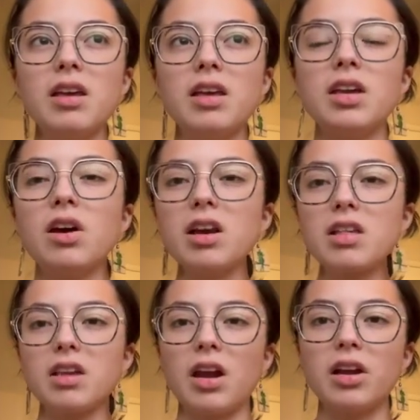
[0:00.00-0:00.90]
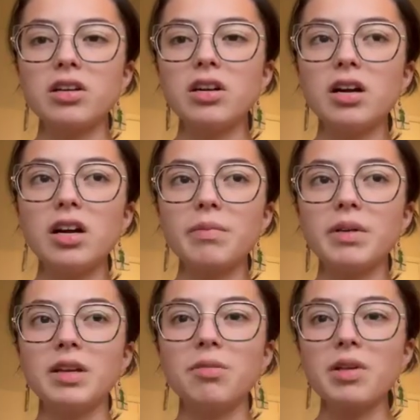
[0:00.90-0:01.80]
he got his character arc, but
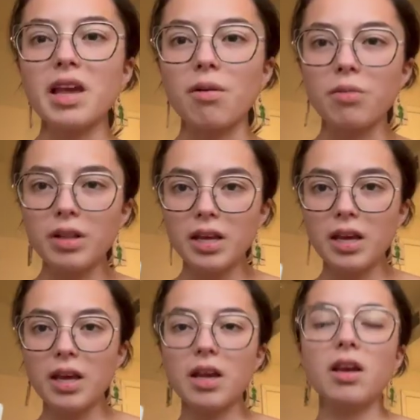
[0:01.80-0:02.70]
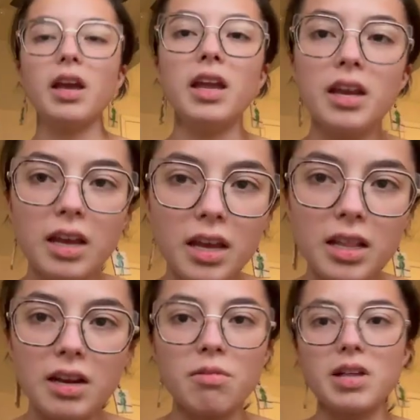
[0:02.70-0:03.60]
he was, like, really in it, and then
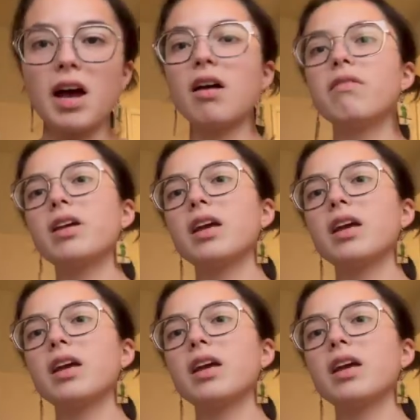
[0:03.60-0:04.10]
he was out of it.